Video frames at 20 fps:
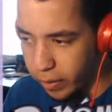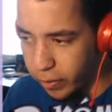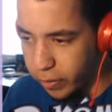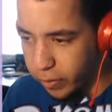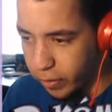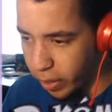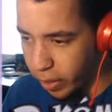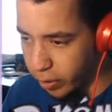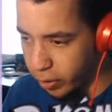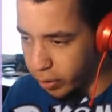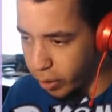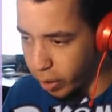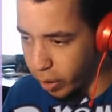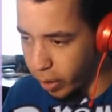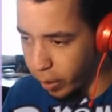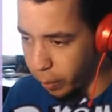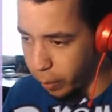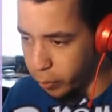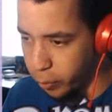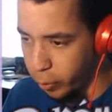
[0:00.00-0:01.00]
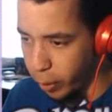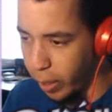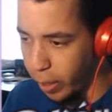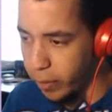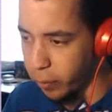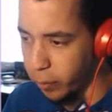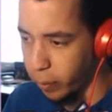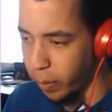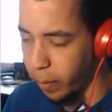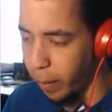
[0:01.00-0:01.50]
a Sun Current, I will
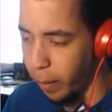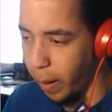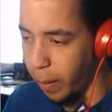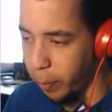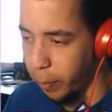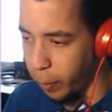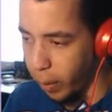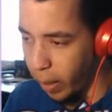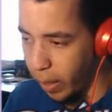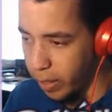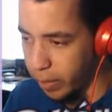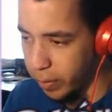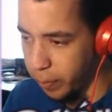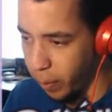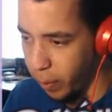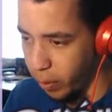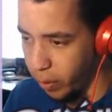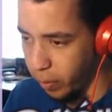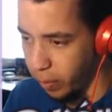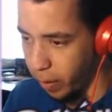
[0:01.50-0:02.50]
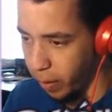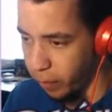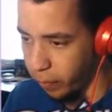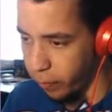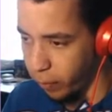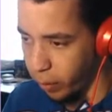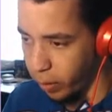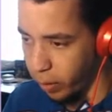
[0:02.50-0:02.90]
trade one of my prized Pokemon for